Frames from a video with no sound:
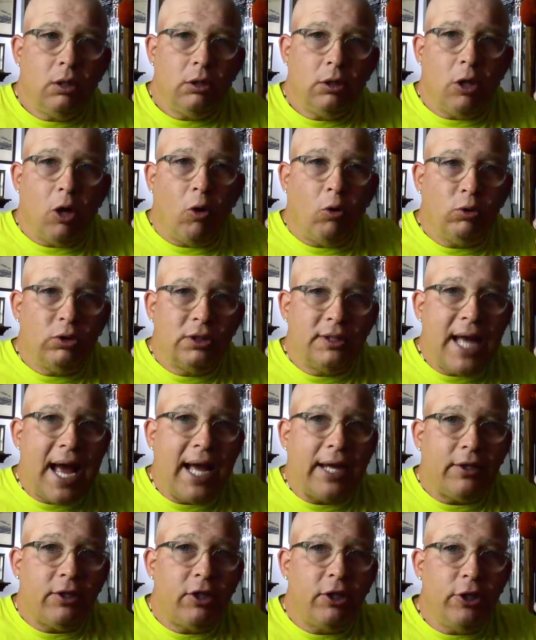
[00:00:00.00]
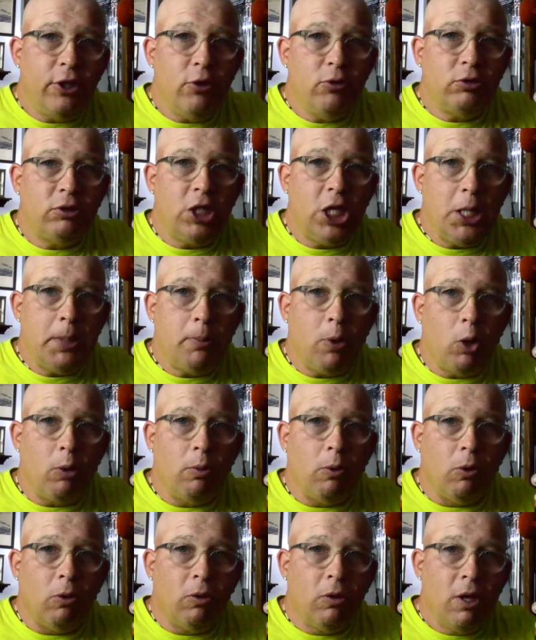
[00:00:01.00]
knows not to use
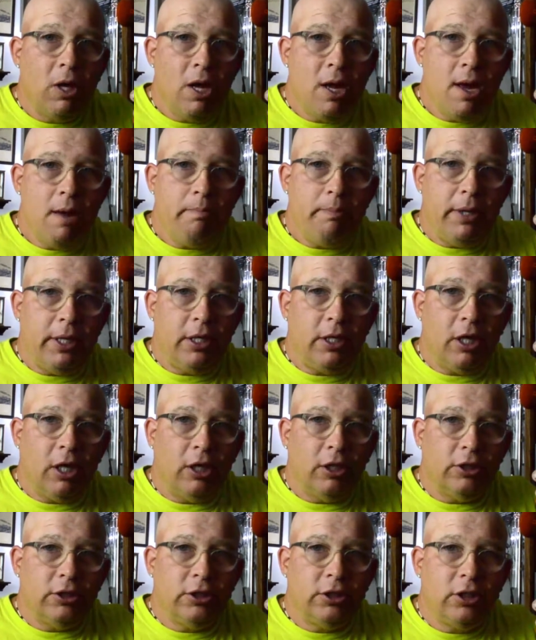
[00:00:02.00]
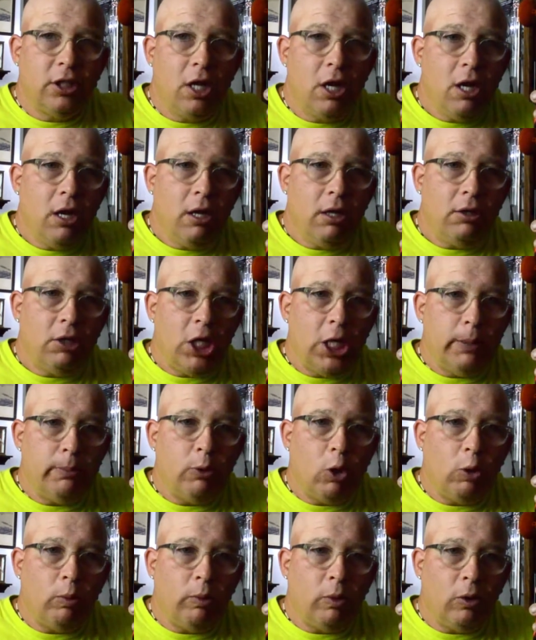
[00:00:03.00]
T-Mobile, because
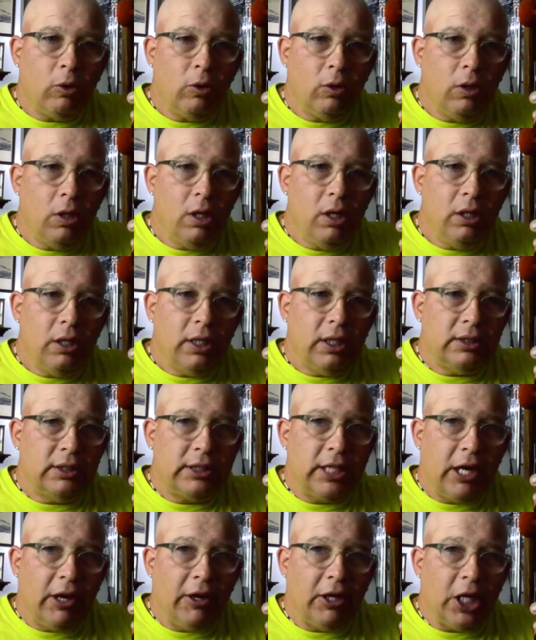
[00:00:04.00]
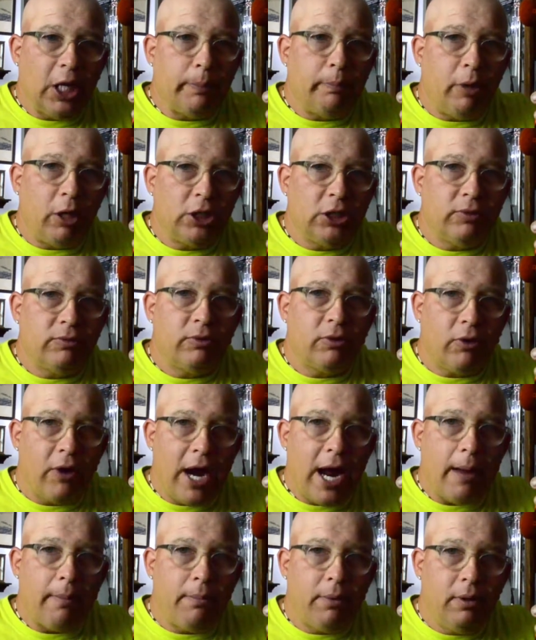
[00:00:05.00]
T-Mobile is selling a bunch of
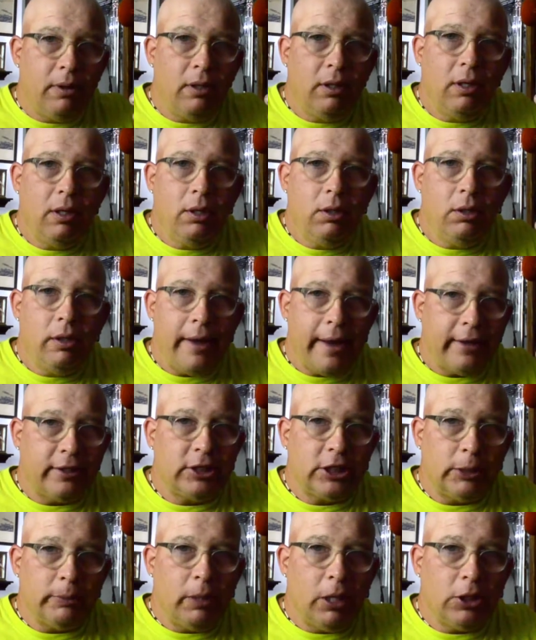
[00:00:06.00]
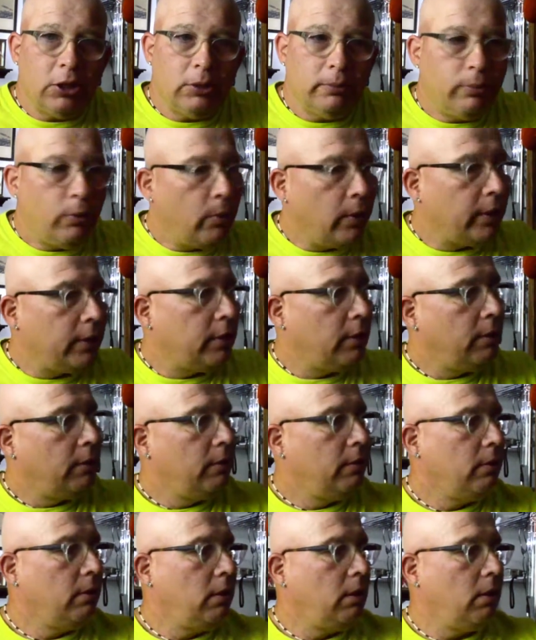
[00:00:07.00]
crap!
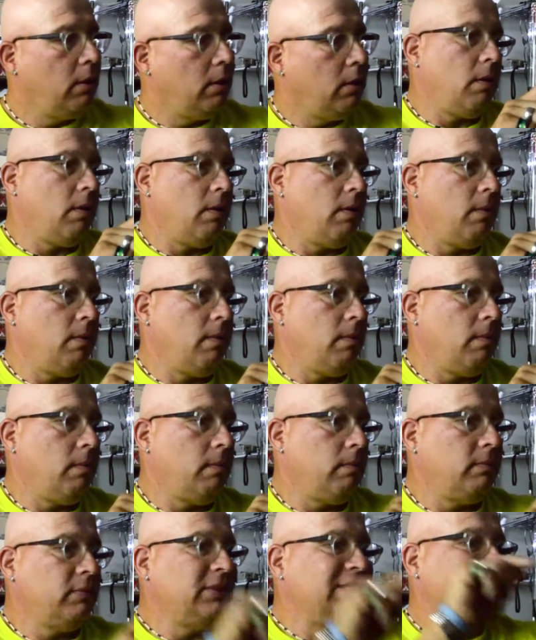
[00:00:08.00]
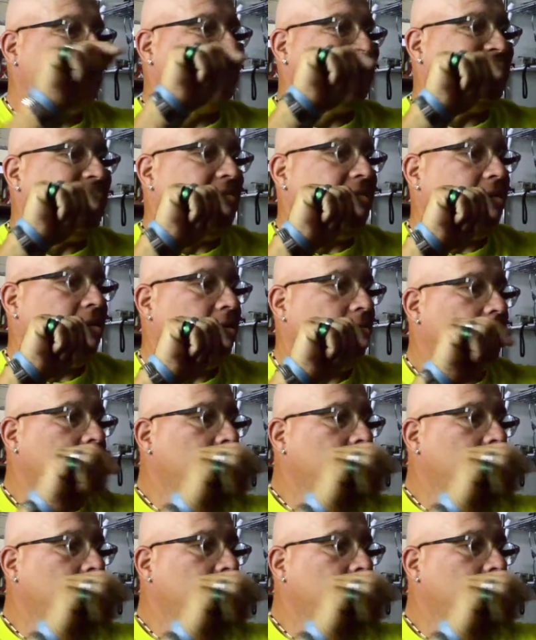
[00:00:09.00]
Send.